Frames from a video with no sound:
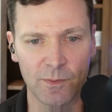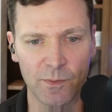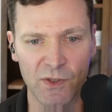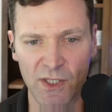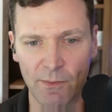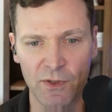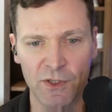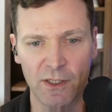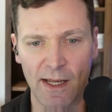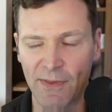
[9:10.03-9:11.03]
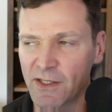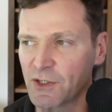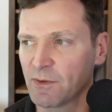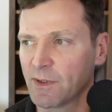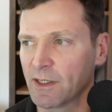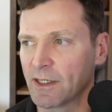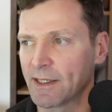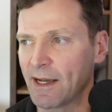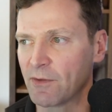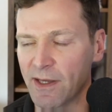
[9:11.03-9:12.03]
Someone's gonna. I think it's gonna be
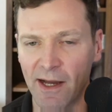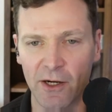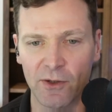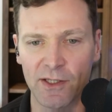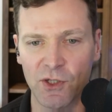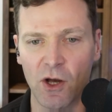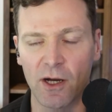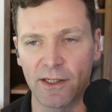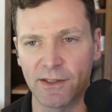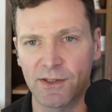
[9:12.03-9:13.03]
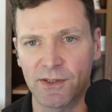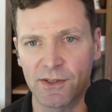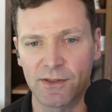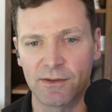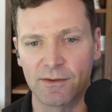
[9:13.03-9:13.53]
like how the I R S audits